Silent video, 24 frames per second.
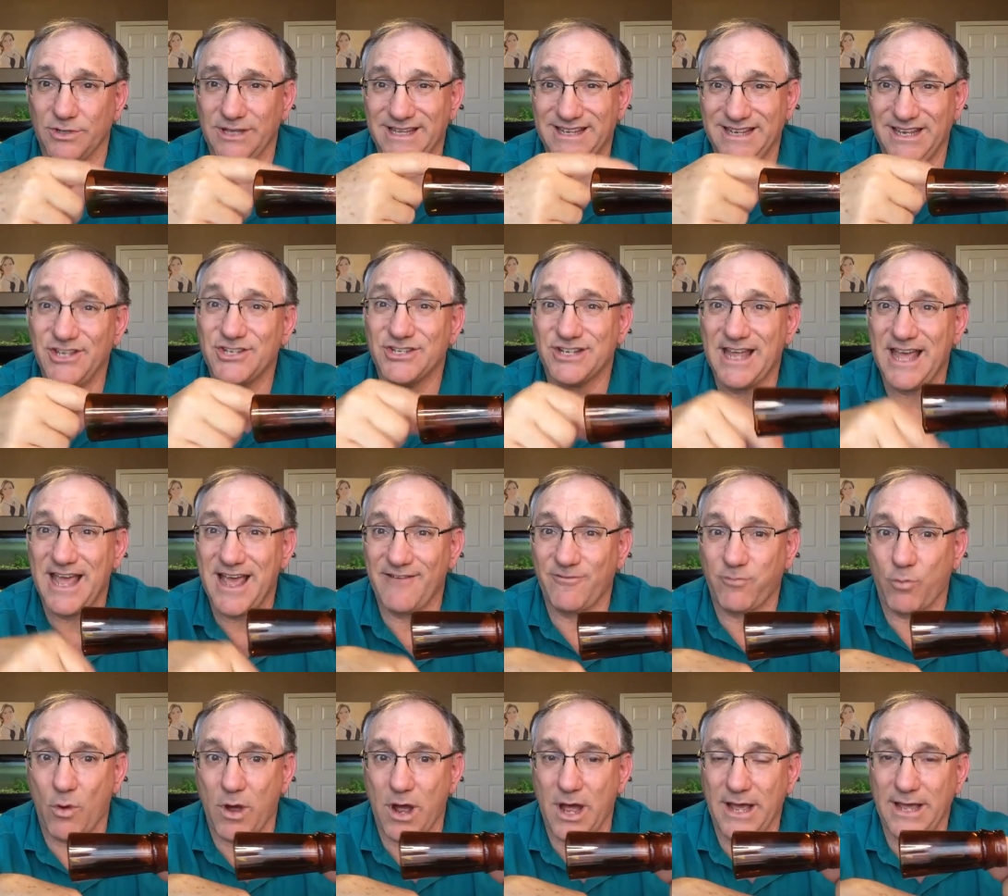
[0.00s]
really an inch and a
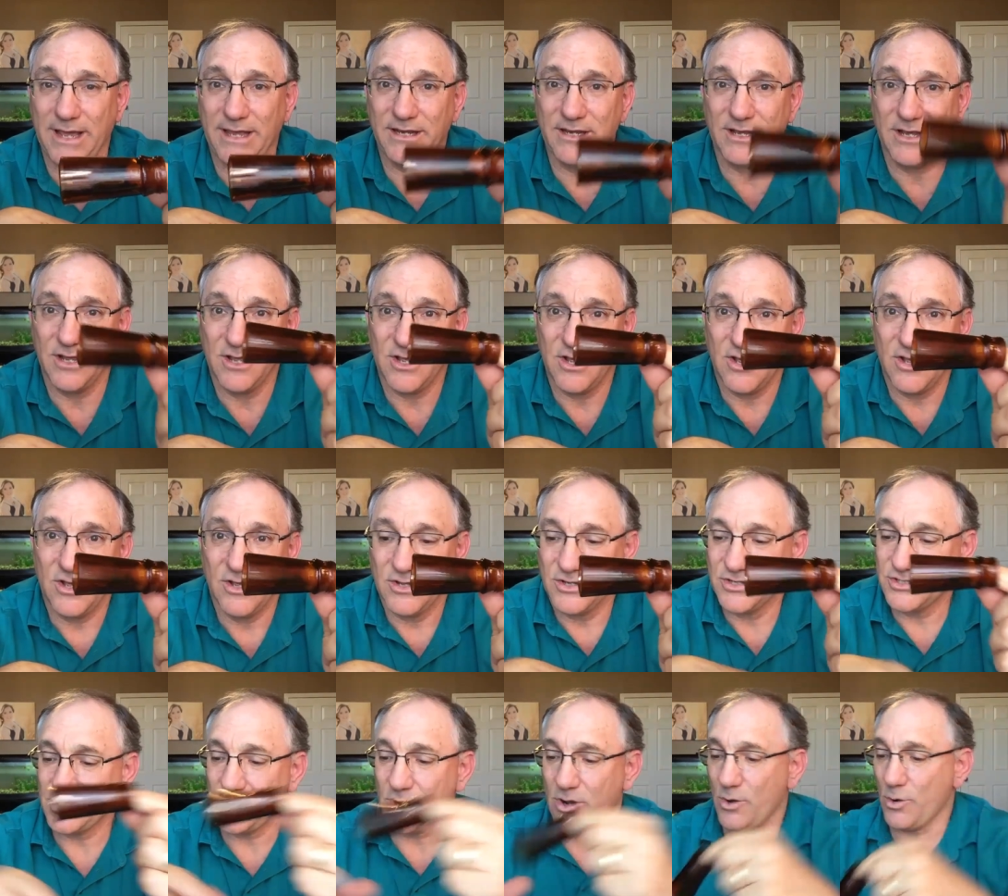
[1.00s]
half wide.
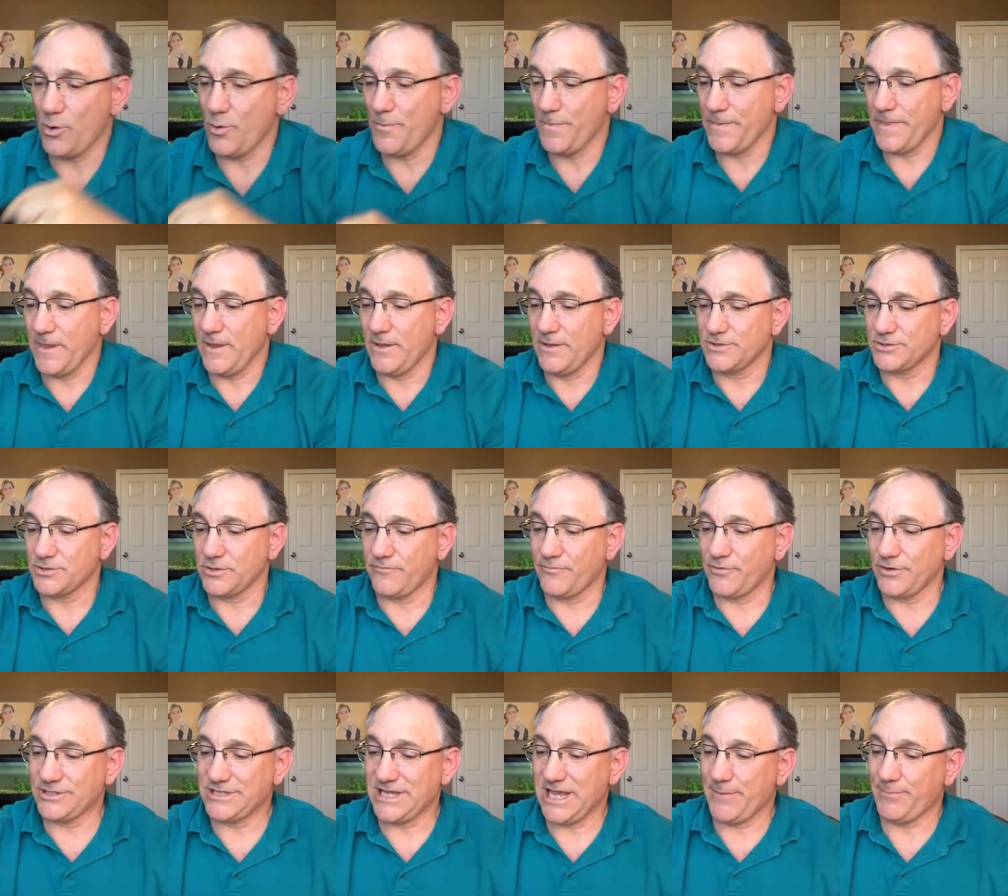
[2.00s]
So, so
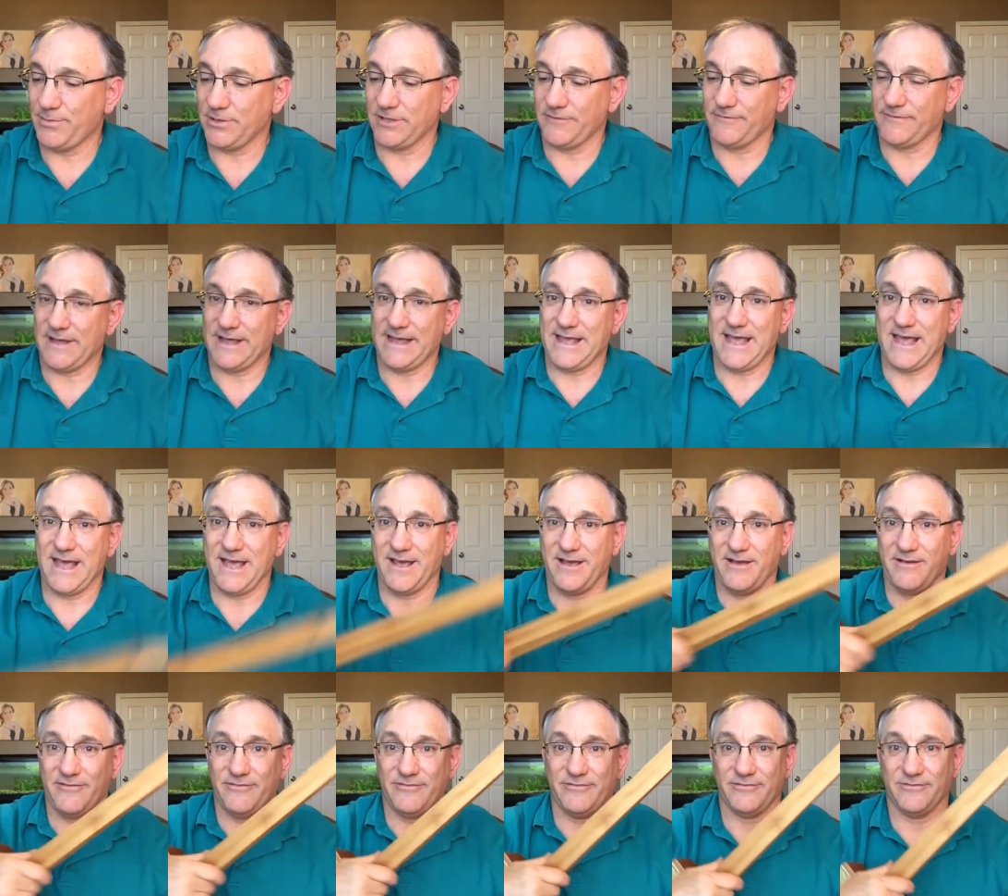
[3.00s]
for example, if I
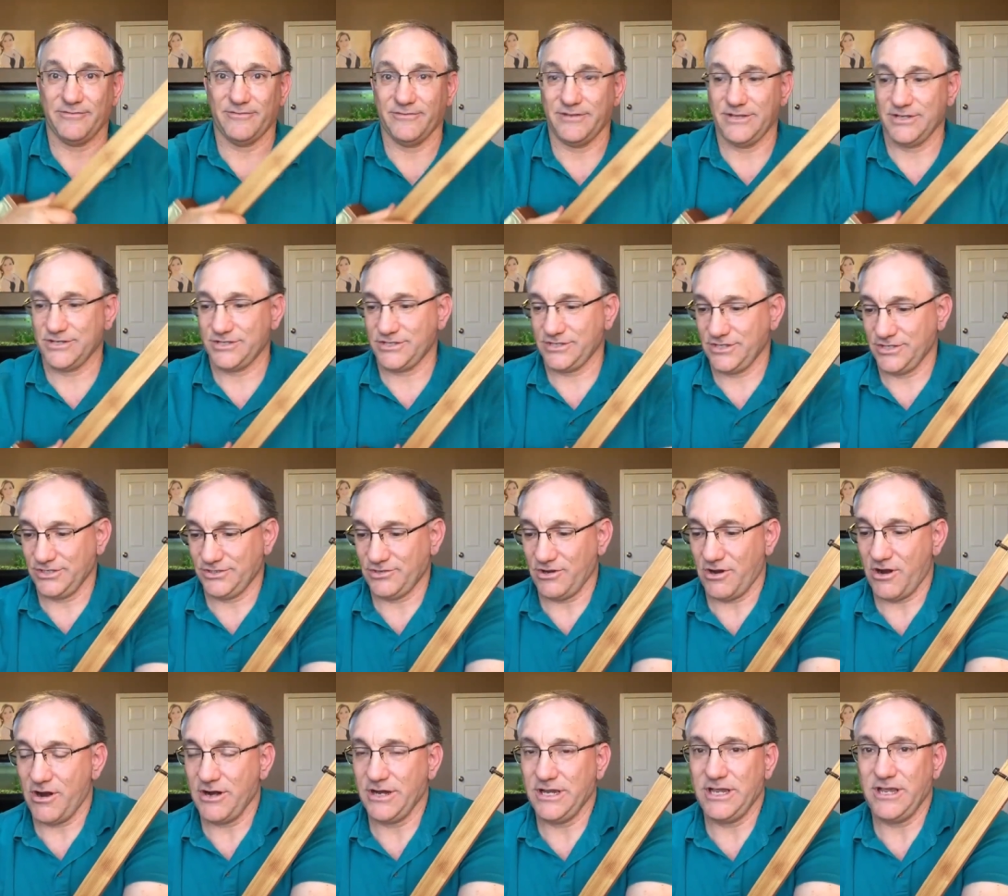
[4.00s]
have this
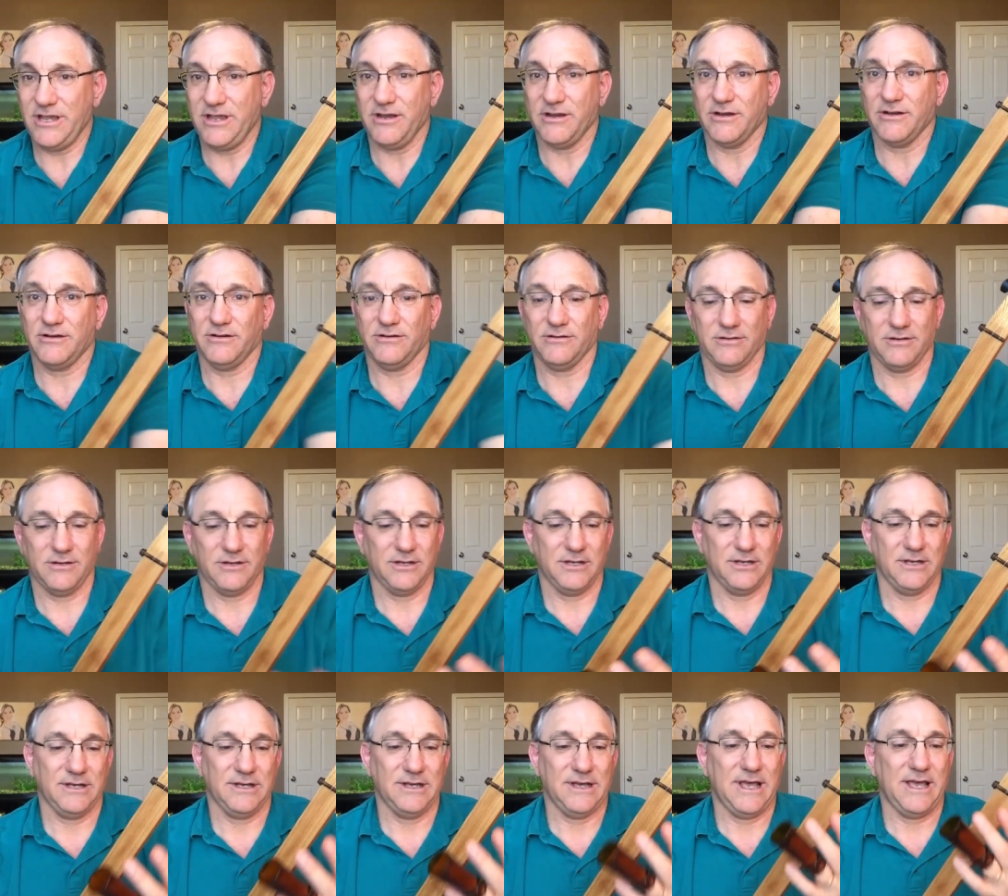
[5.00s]
guitar here
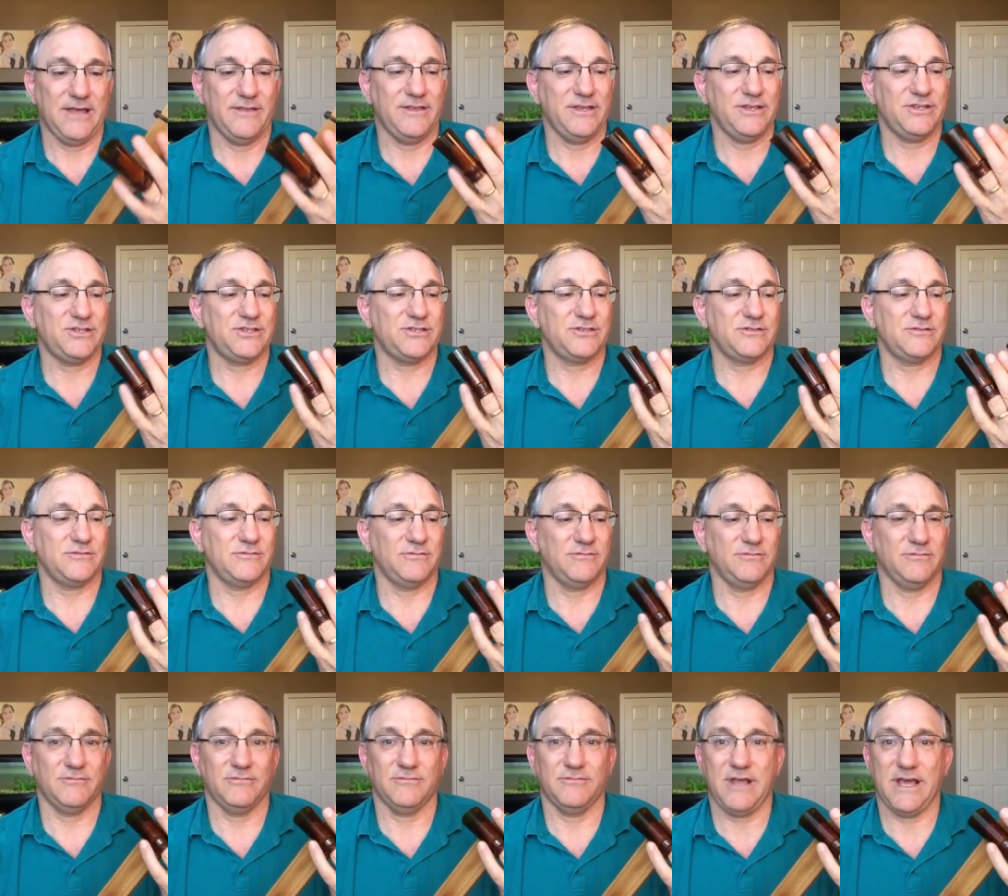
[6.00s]
and this
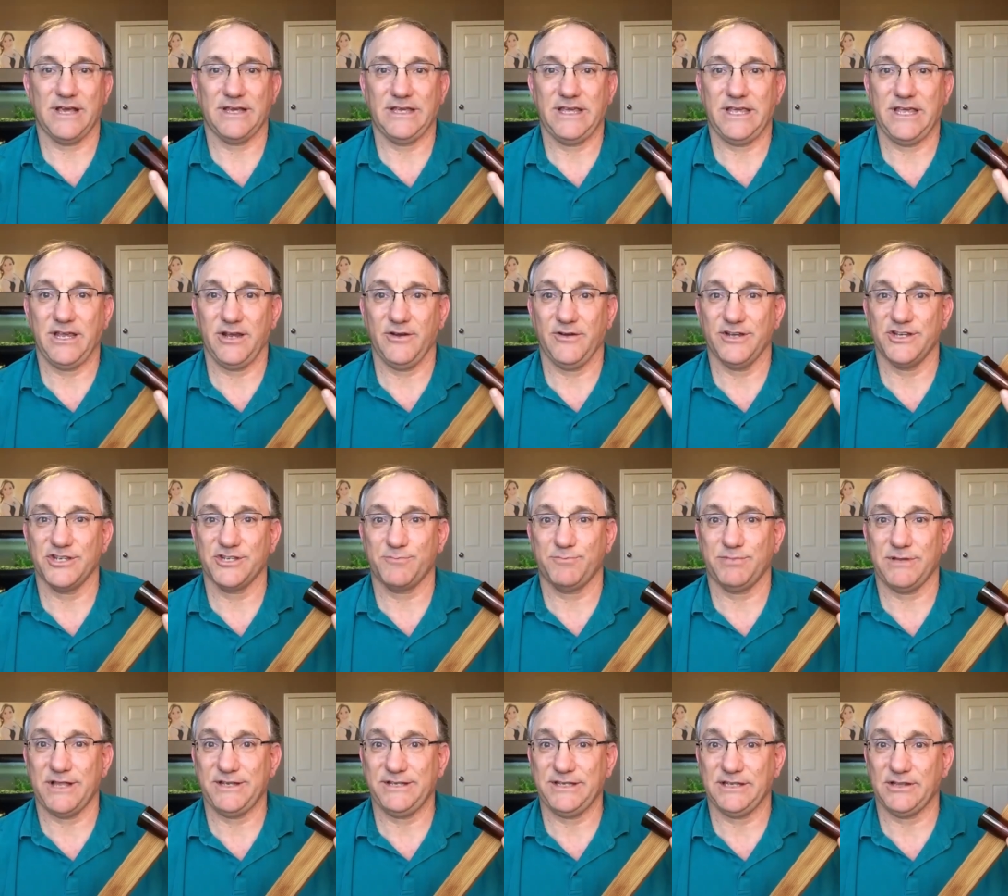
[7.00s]
neck here is
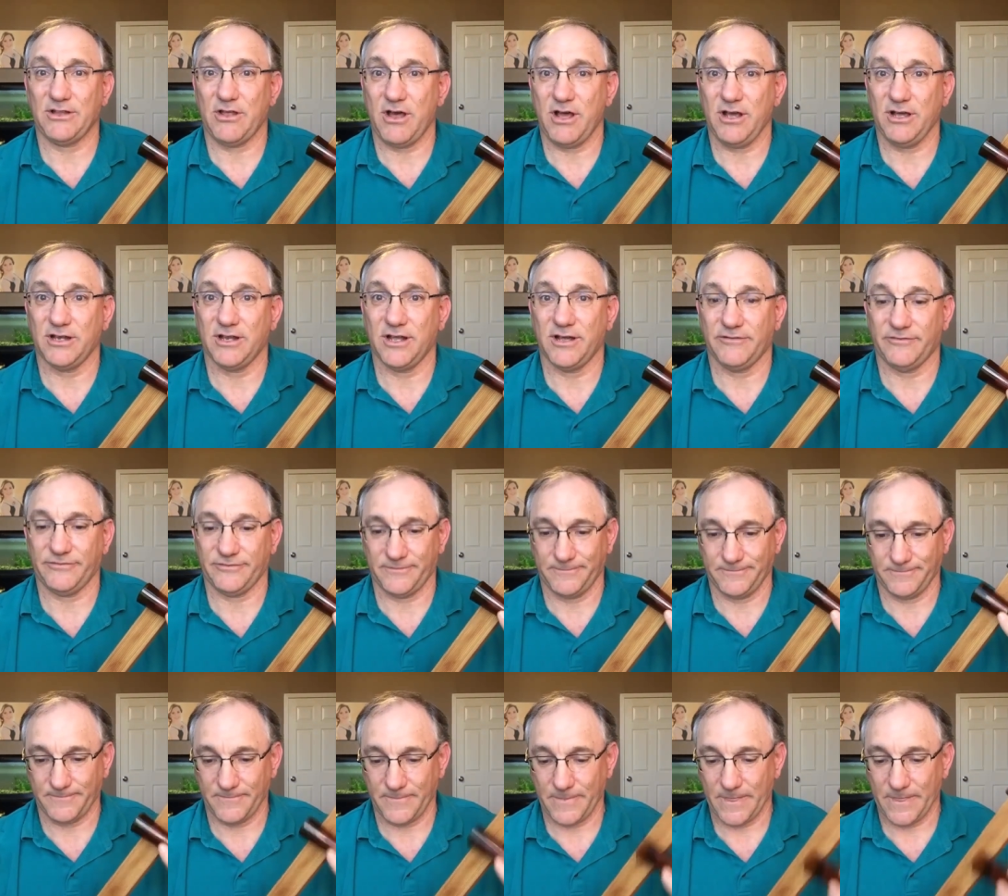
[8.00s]
plenty long enough.